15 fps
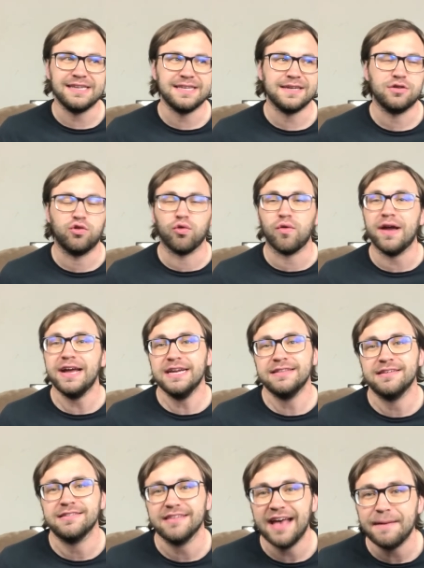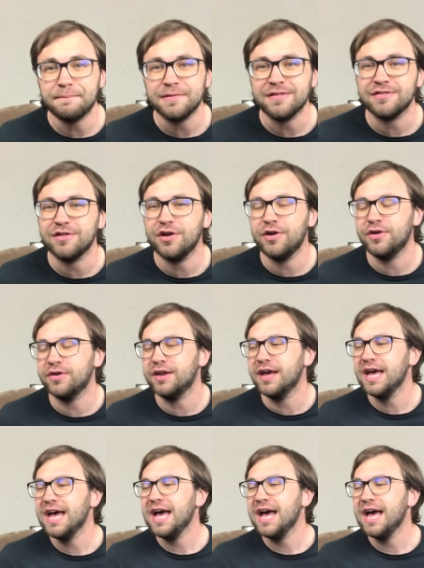did great in this episode.